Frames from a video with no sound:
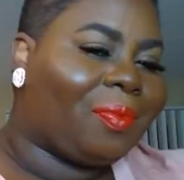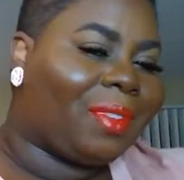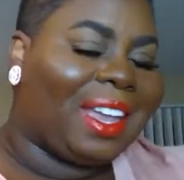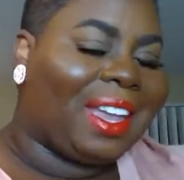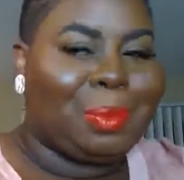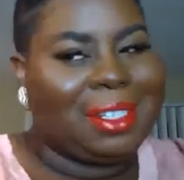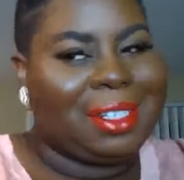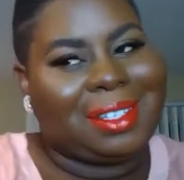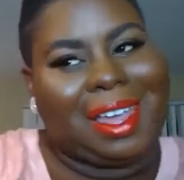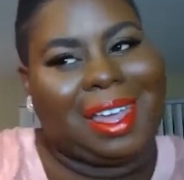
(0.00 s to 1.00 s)
I'm
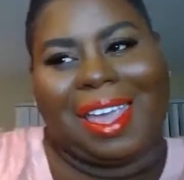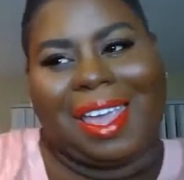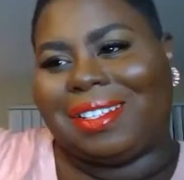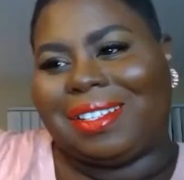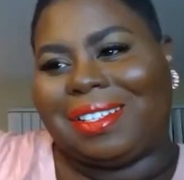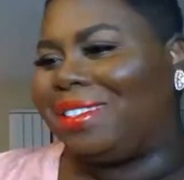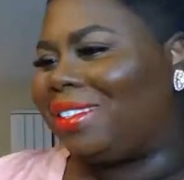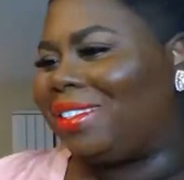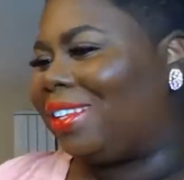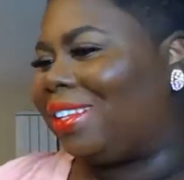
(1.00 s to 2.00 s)
just saying,
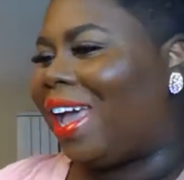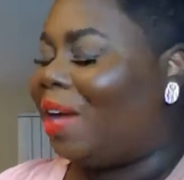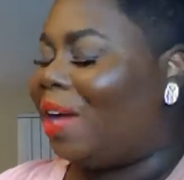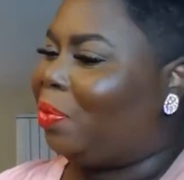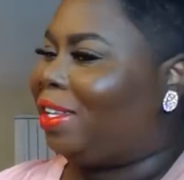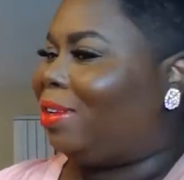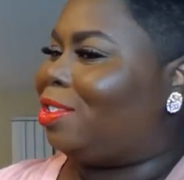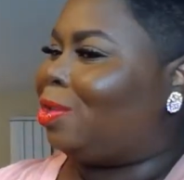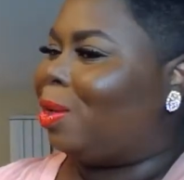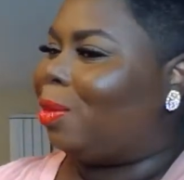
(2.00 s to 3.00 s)
I really
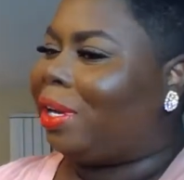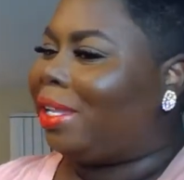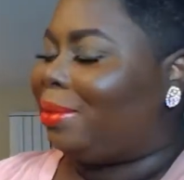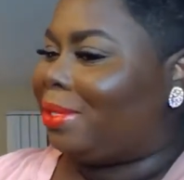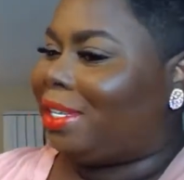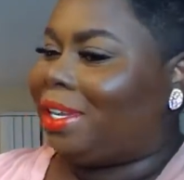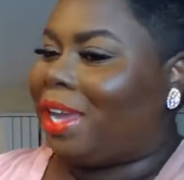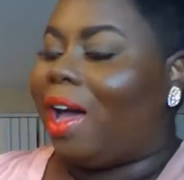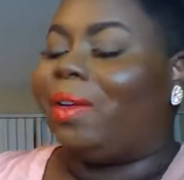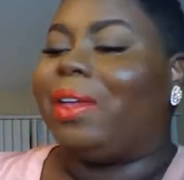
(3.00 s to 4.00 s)
enjoy red lipstick,
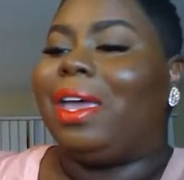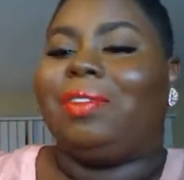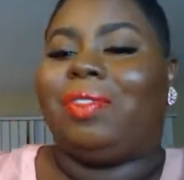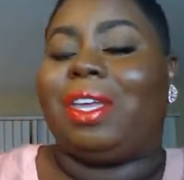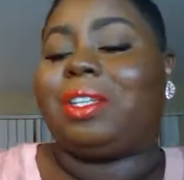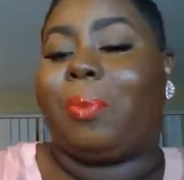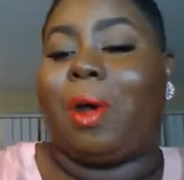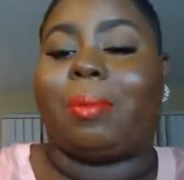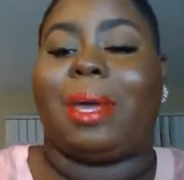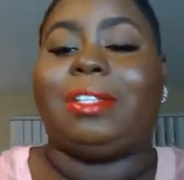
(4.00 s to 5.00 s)
y'all. That's a
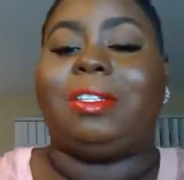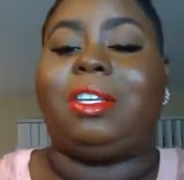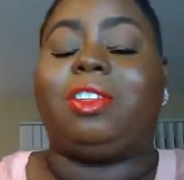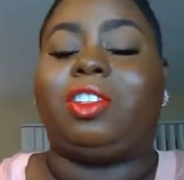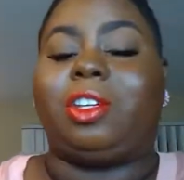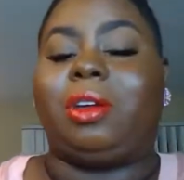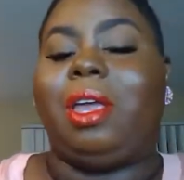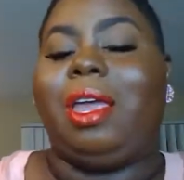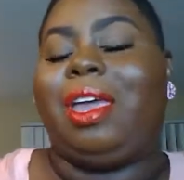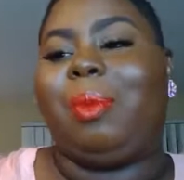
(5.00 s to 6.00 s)
part of my signature.
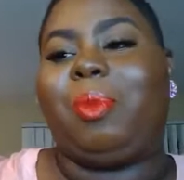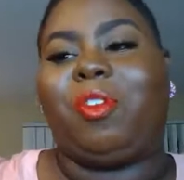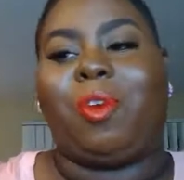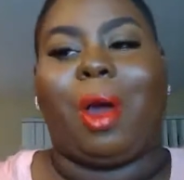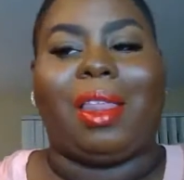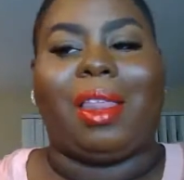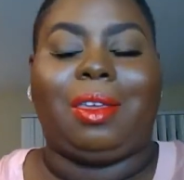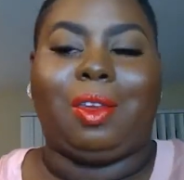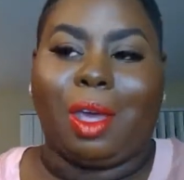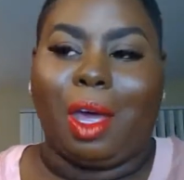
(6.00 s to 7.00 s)
And before I
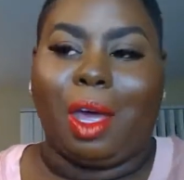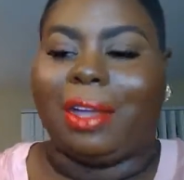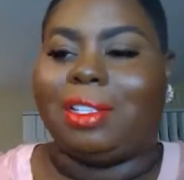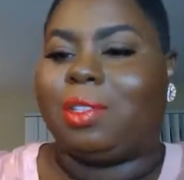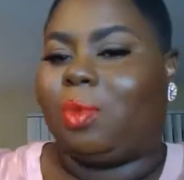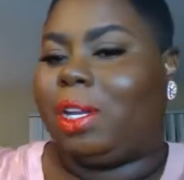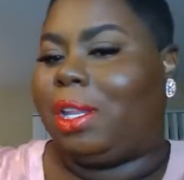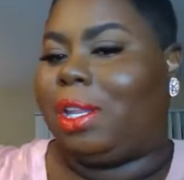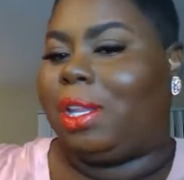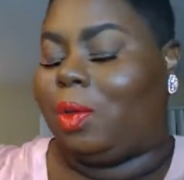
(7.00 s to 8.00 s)
let you go, I just want
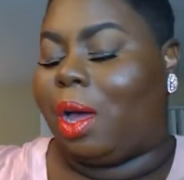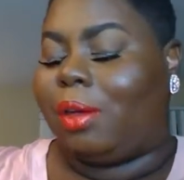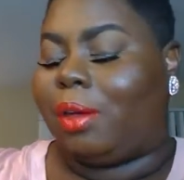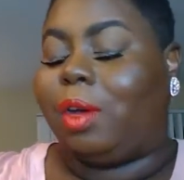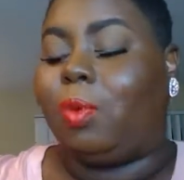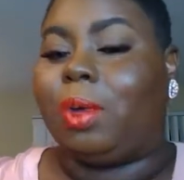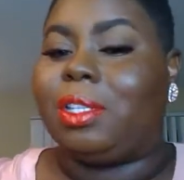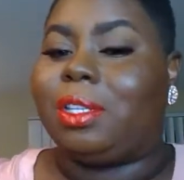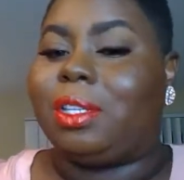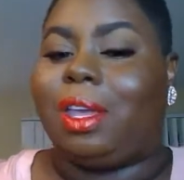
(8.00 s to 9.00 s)
to let you all know,
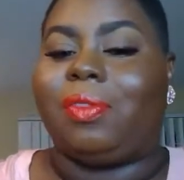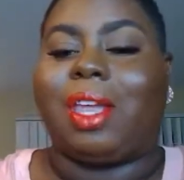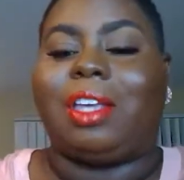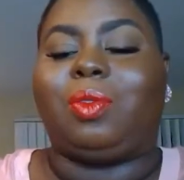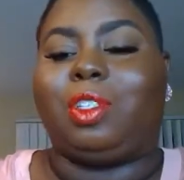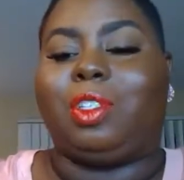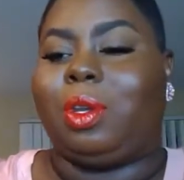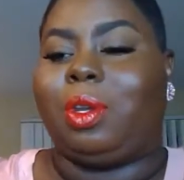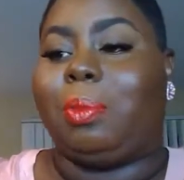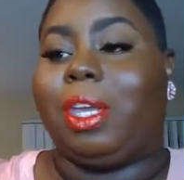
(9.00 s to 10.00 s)
once again, thanks for
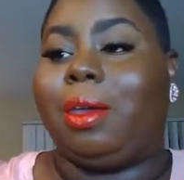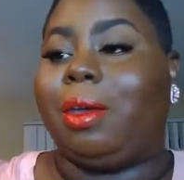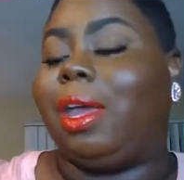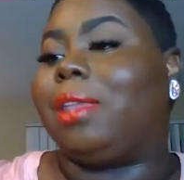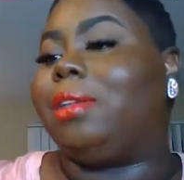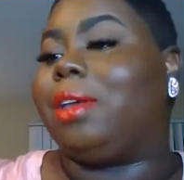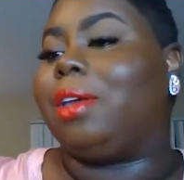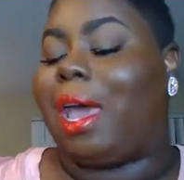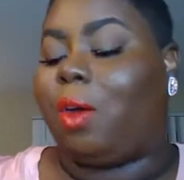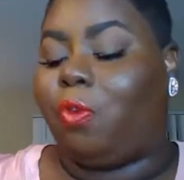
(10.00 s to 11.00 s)
joining me here, and look
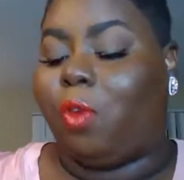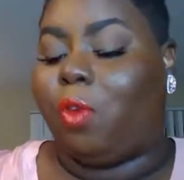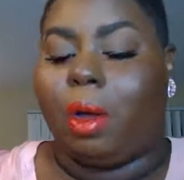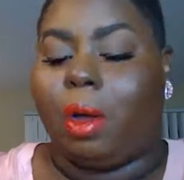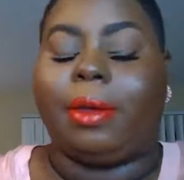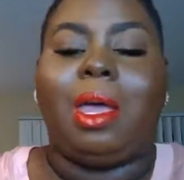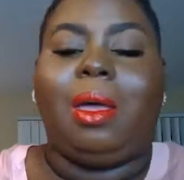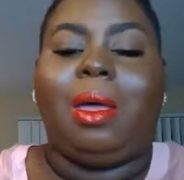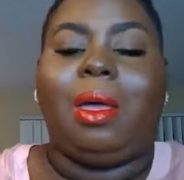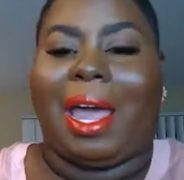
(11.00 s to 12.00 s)
out for
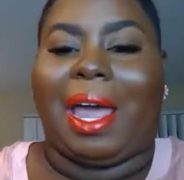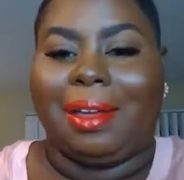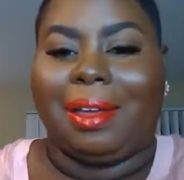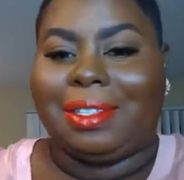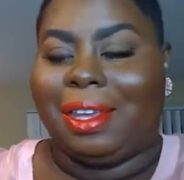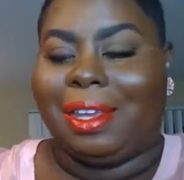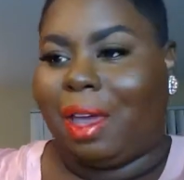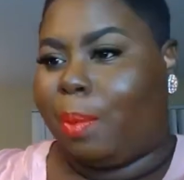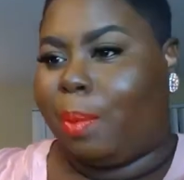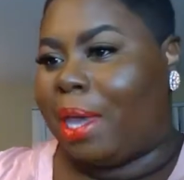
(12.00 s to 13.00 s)
my content
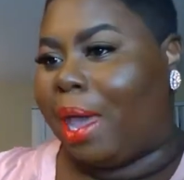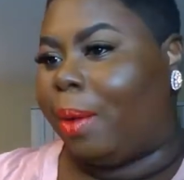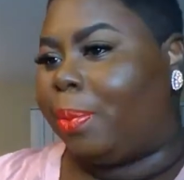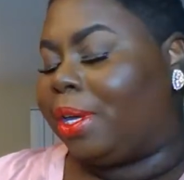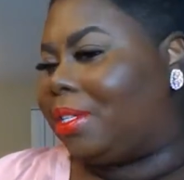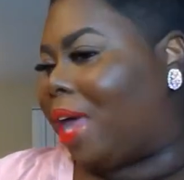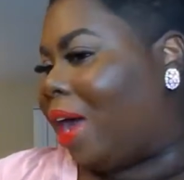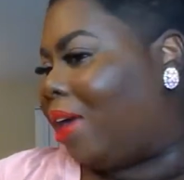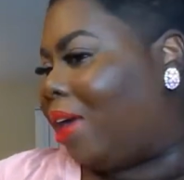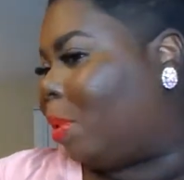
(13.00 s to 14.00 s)
coming out, because
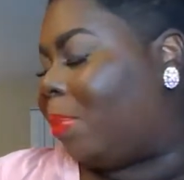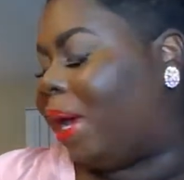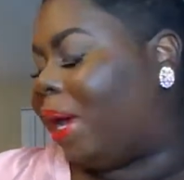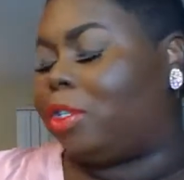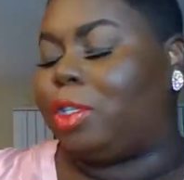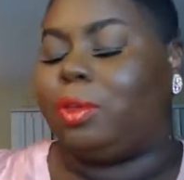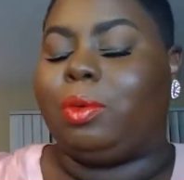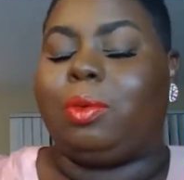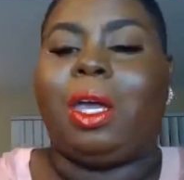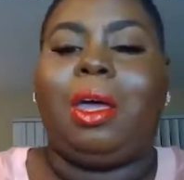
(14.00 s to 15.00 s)
I am about
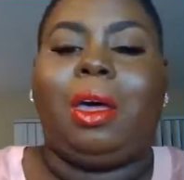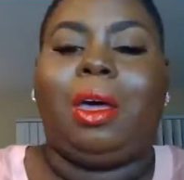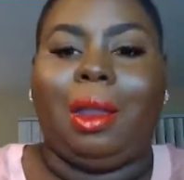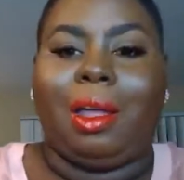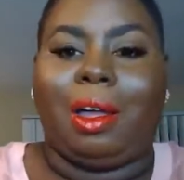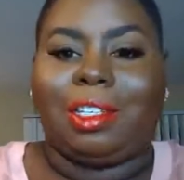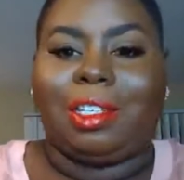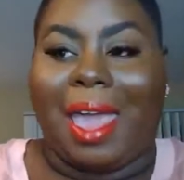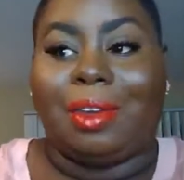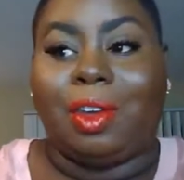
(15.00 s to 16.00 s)
to launch
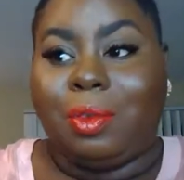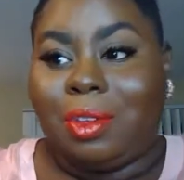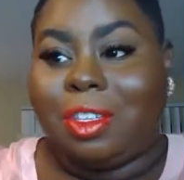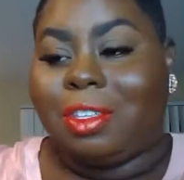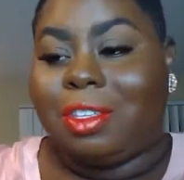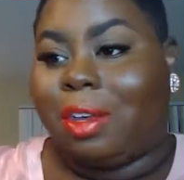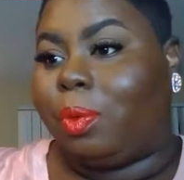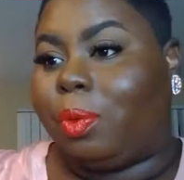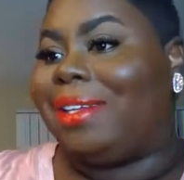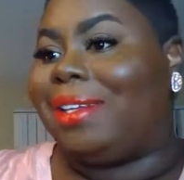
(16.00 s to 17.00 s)
a new
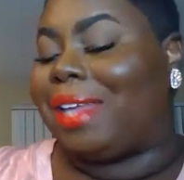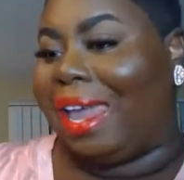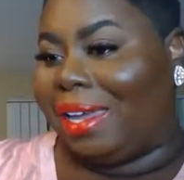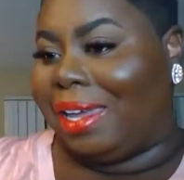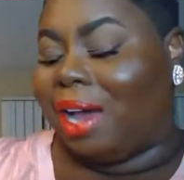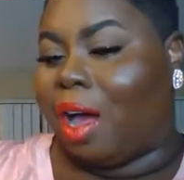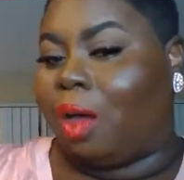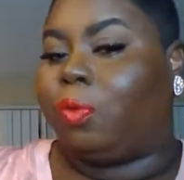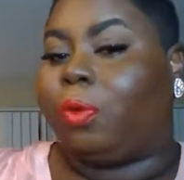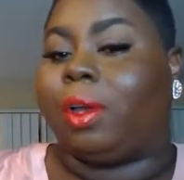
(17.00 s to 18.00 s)
series and
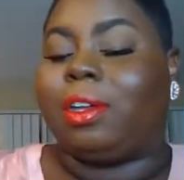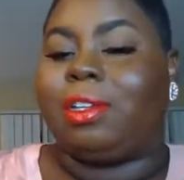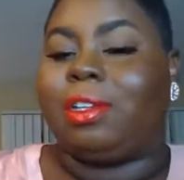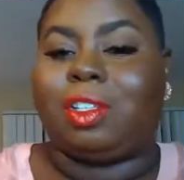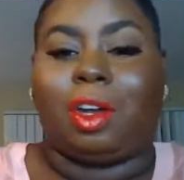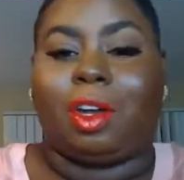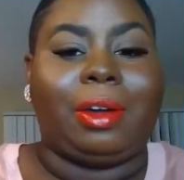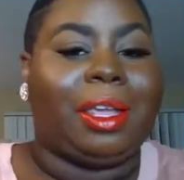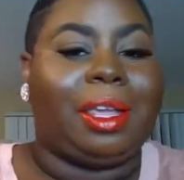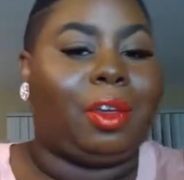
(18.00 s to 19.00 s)
offer
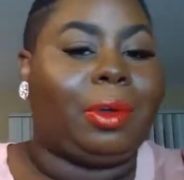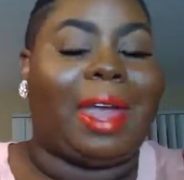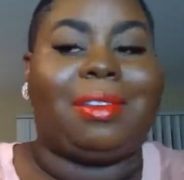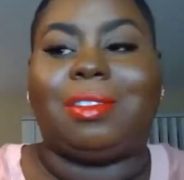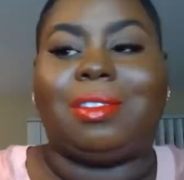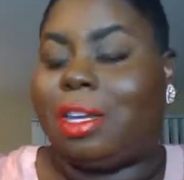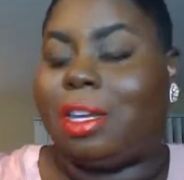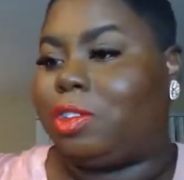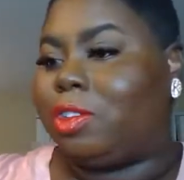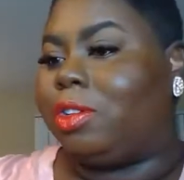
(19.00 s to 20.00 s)
concerning creating
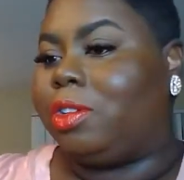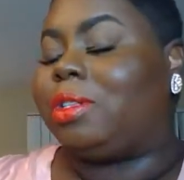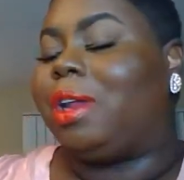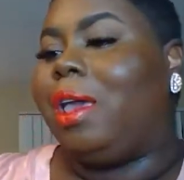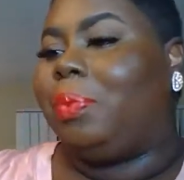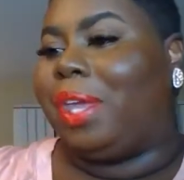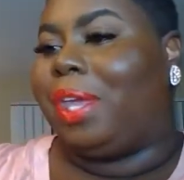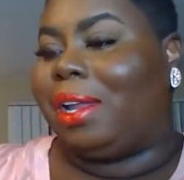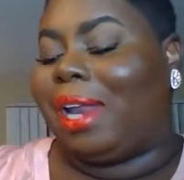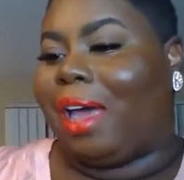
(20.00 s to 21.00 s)
signatures that
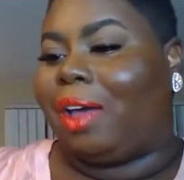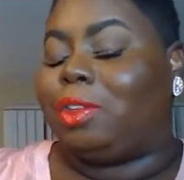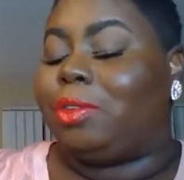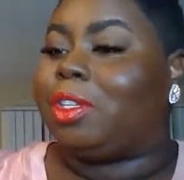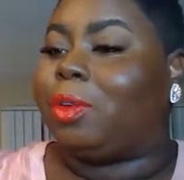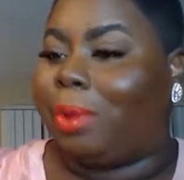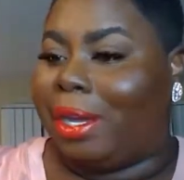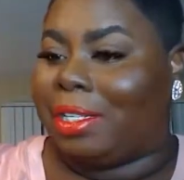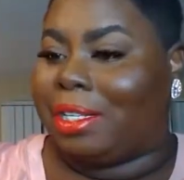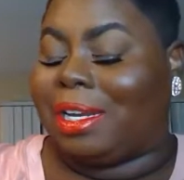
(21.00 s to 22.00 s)
allow you to
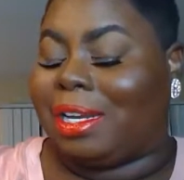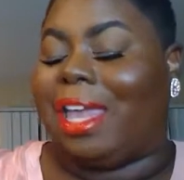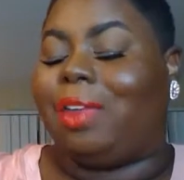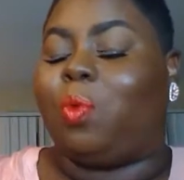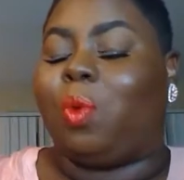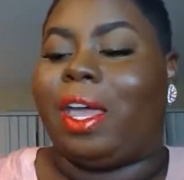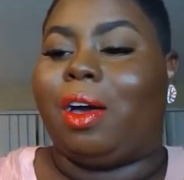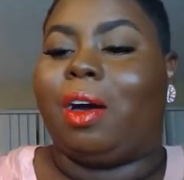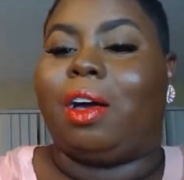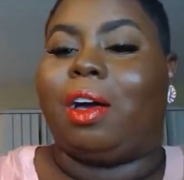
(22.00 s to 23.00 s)
resonate
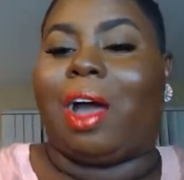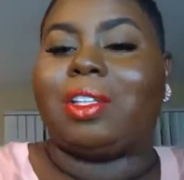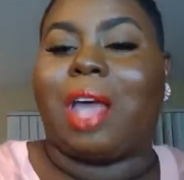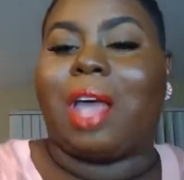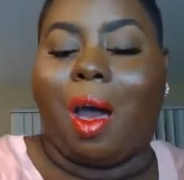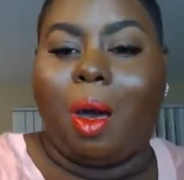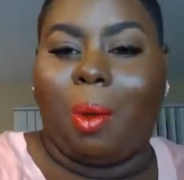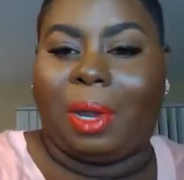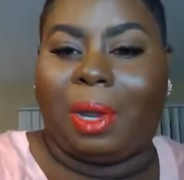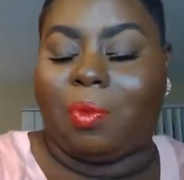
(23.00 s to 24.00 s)
well across all
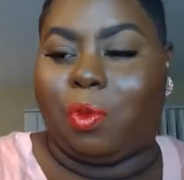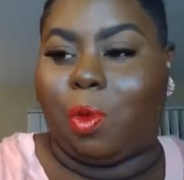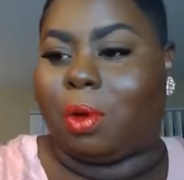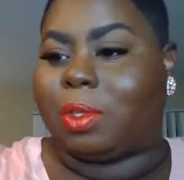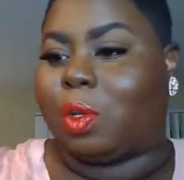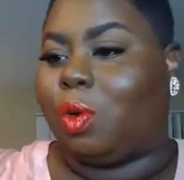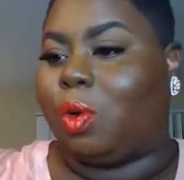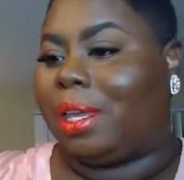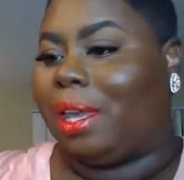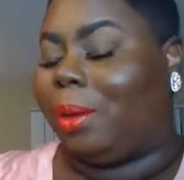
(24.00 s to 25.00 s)
platforms,
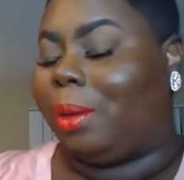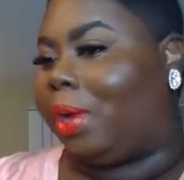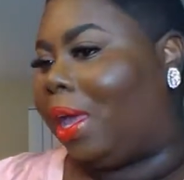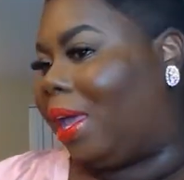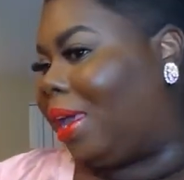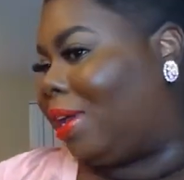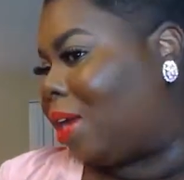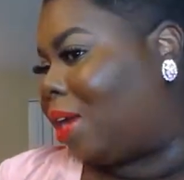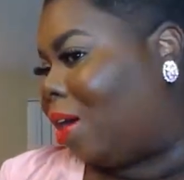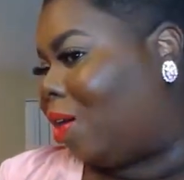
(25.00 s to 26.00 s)
on camera
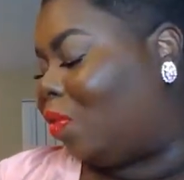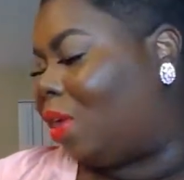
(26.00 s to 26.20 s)
and off.